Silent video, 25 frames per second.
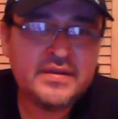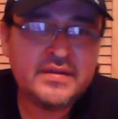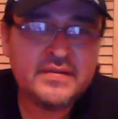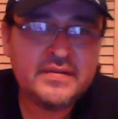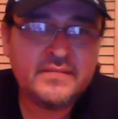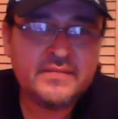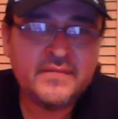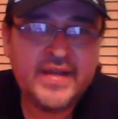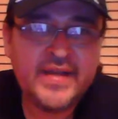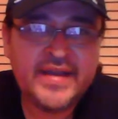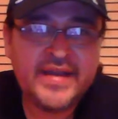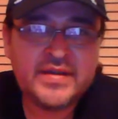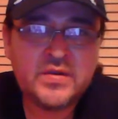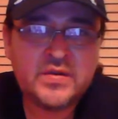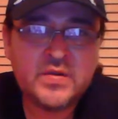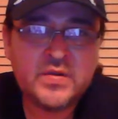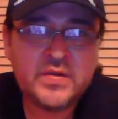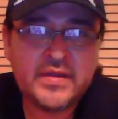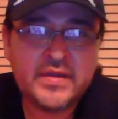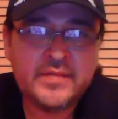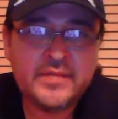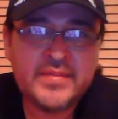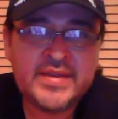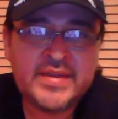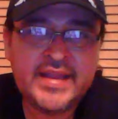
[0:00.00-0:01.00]
vinyl
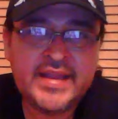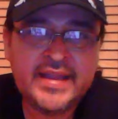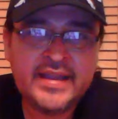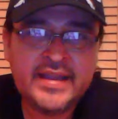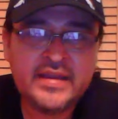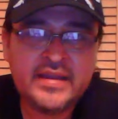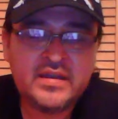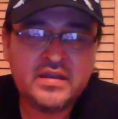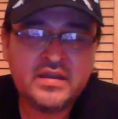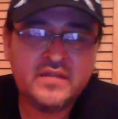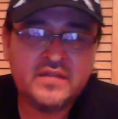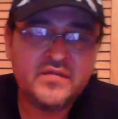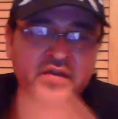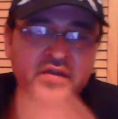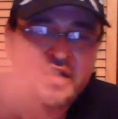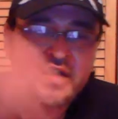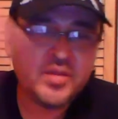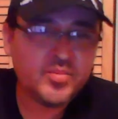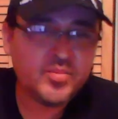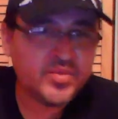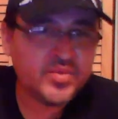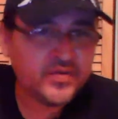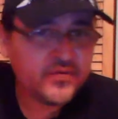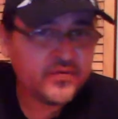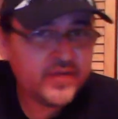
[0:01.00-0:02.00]
update of a
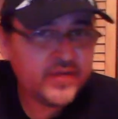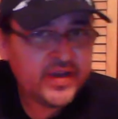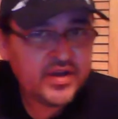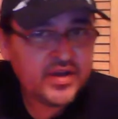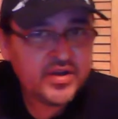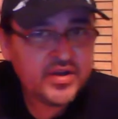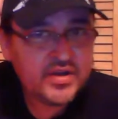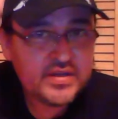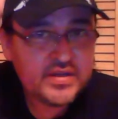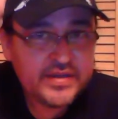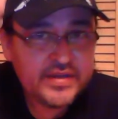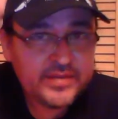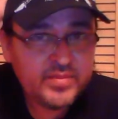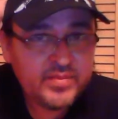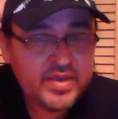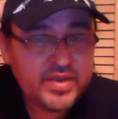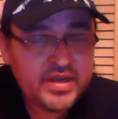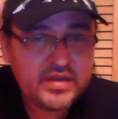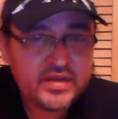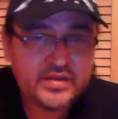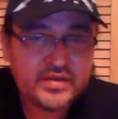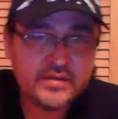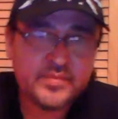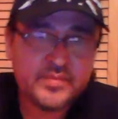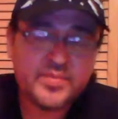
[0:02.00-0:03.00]
couple of records I
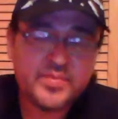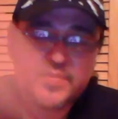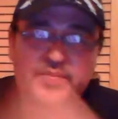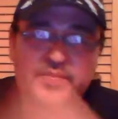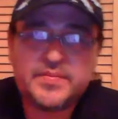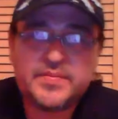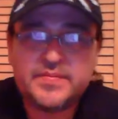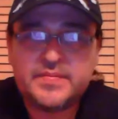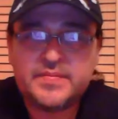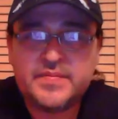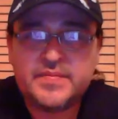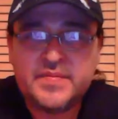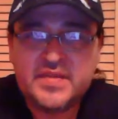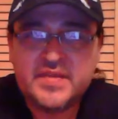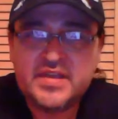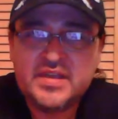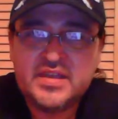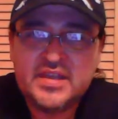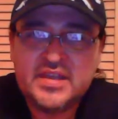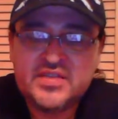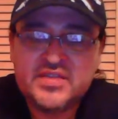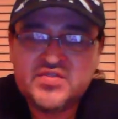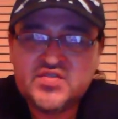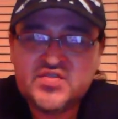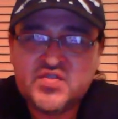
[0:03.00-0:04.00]
picked up
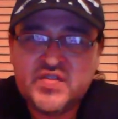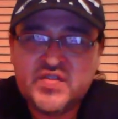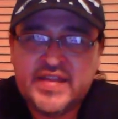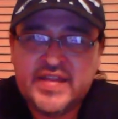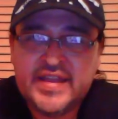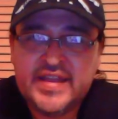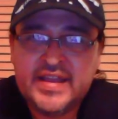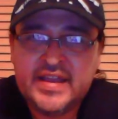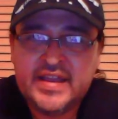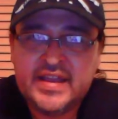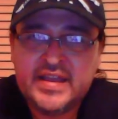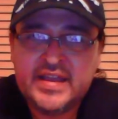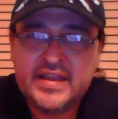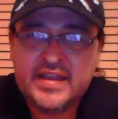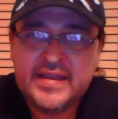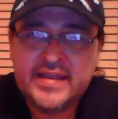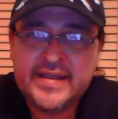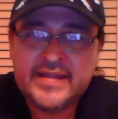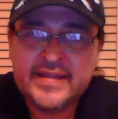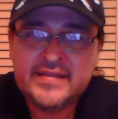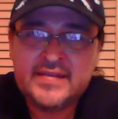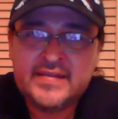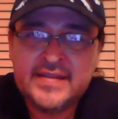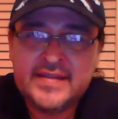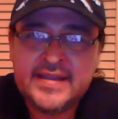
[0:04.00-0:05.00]
yesterday
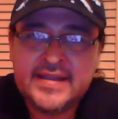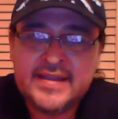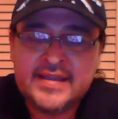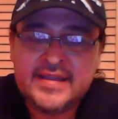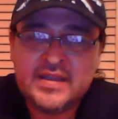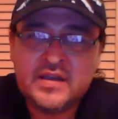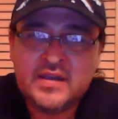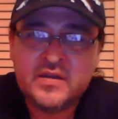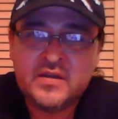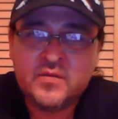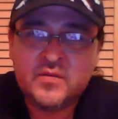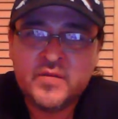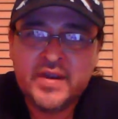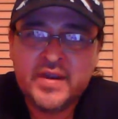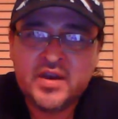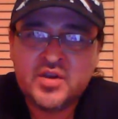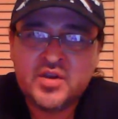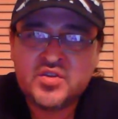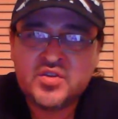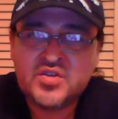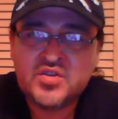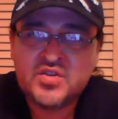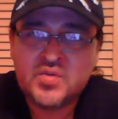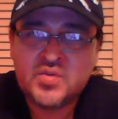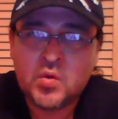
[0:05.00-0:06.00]
at the
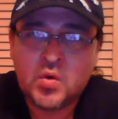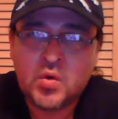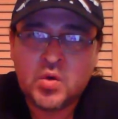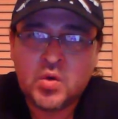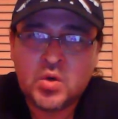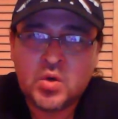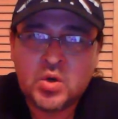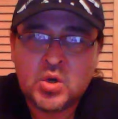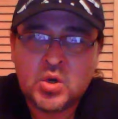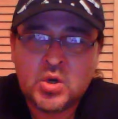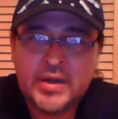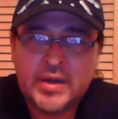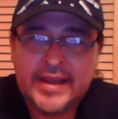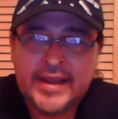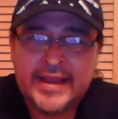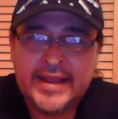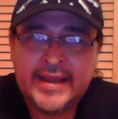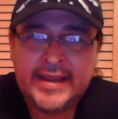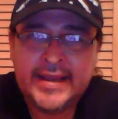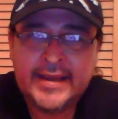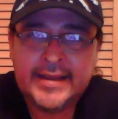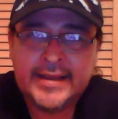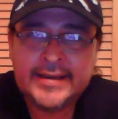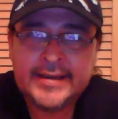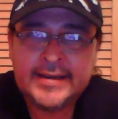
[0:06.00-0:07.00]
record store,
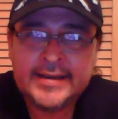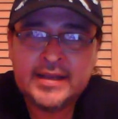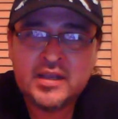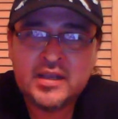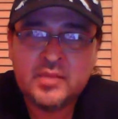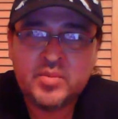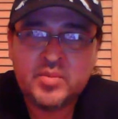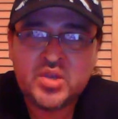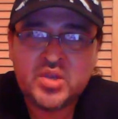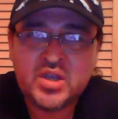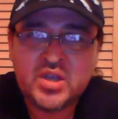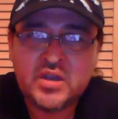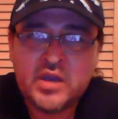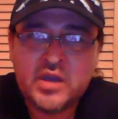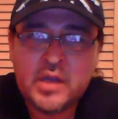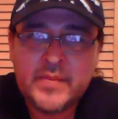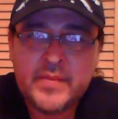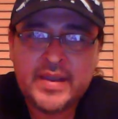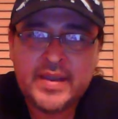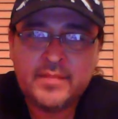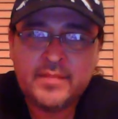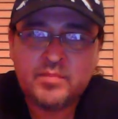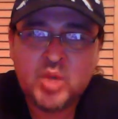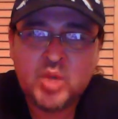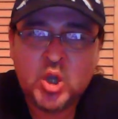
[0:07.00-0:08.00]
and a couple of
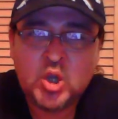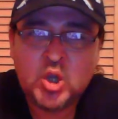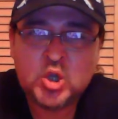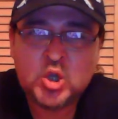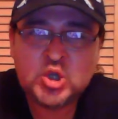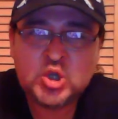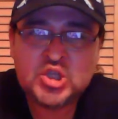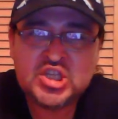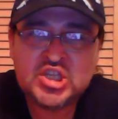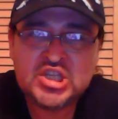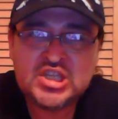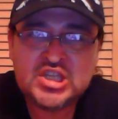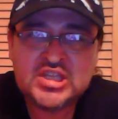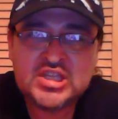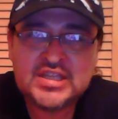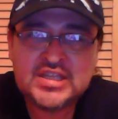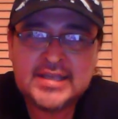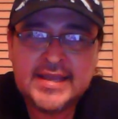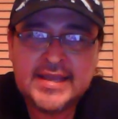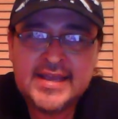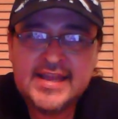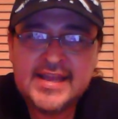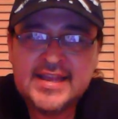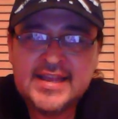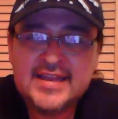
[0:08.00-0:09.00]
comic books
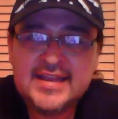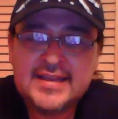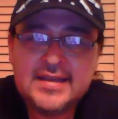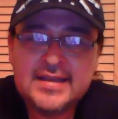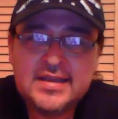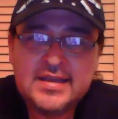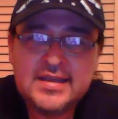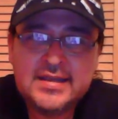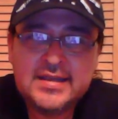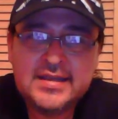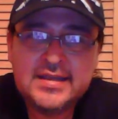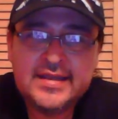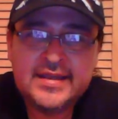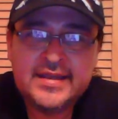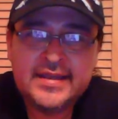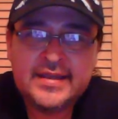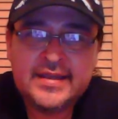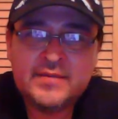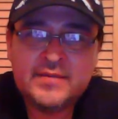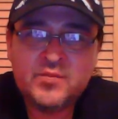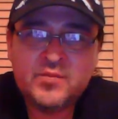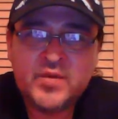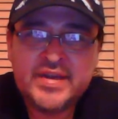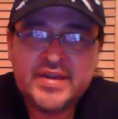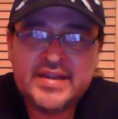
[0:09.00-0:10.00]

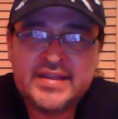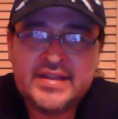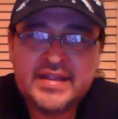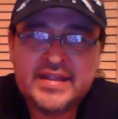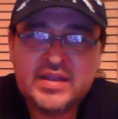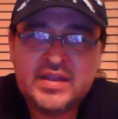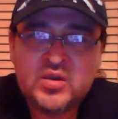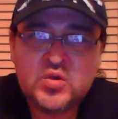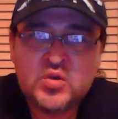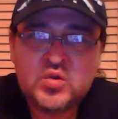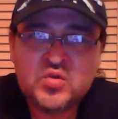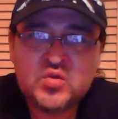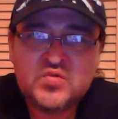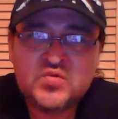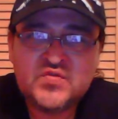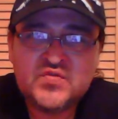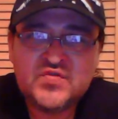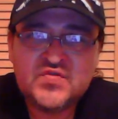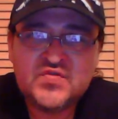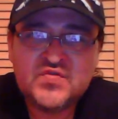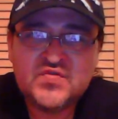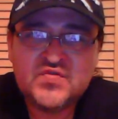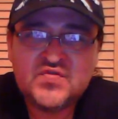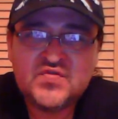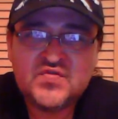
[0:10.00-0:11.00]
and one of
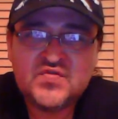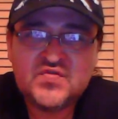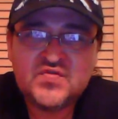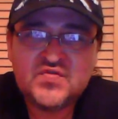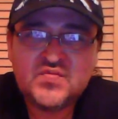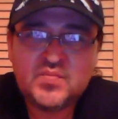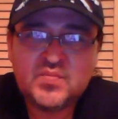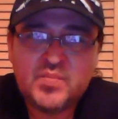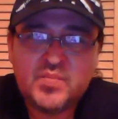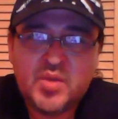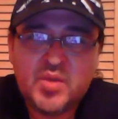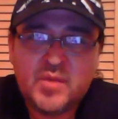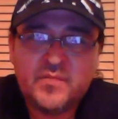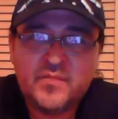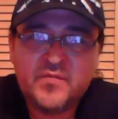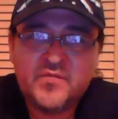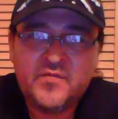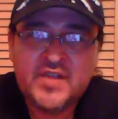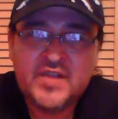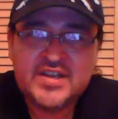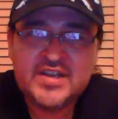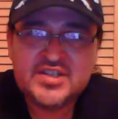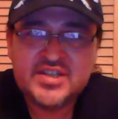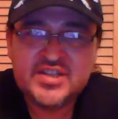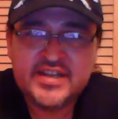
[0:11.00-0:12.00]
those pulp
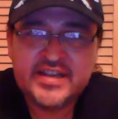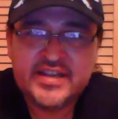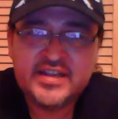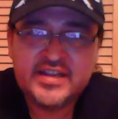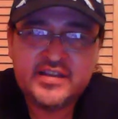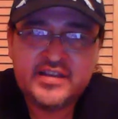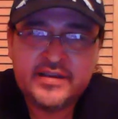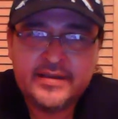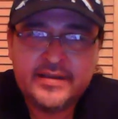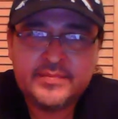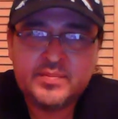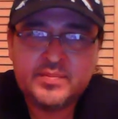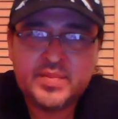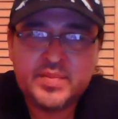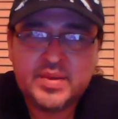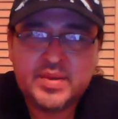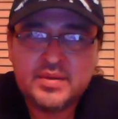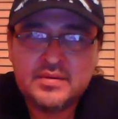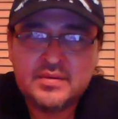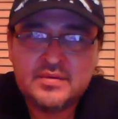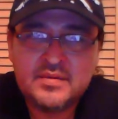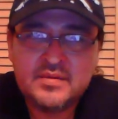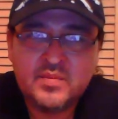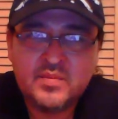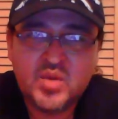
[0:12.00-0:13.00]
fiction-y type
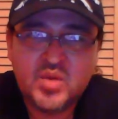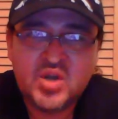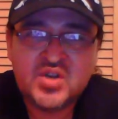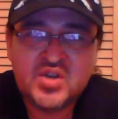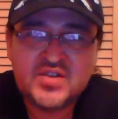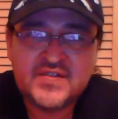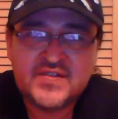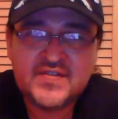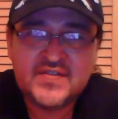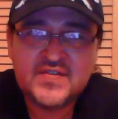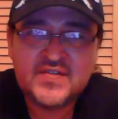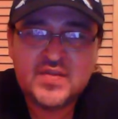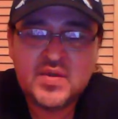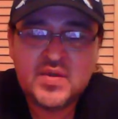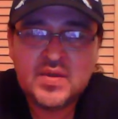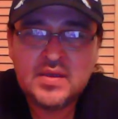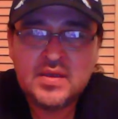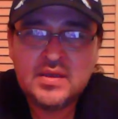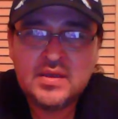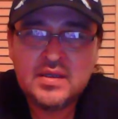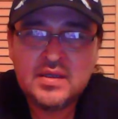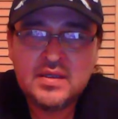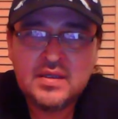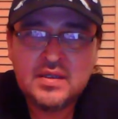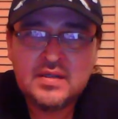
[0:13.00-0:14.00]
books
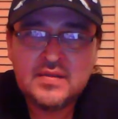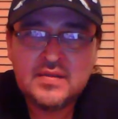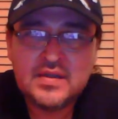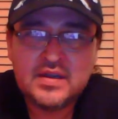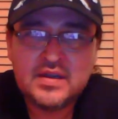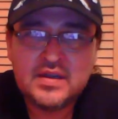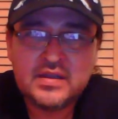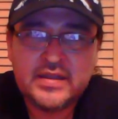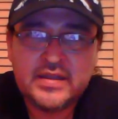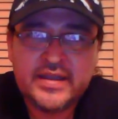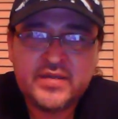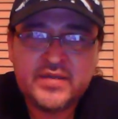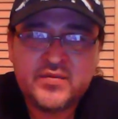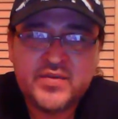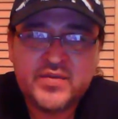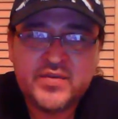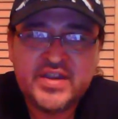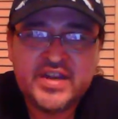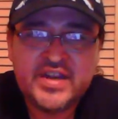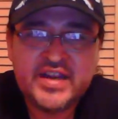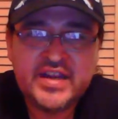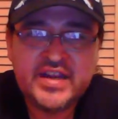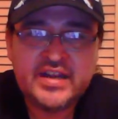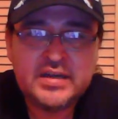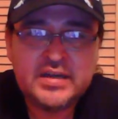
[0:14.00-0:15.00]
that I like
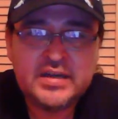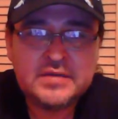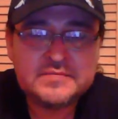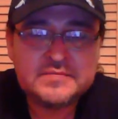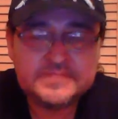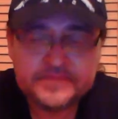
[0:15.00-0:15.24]
reading.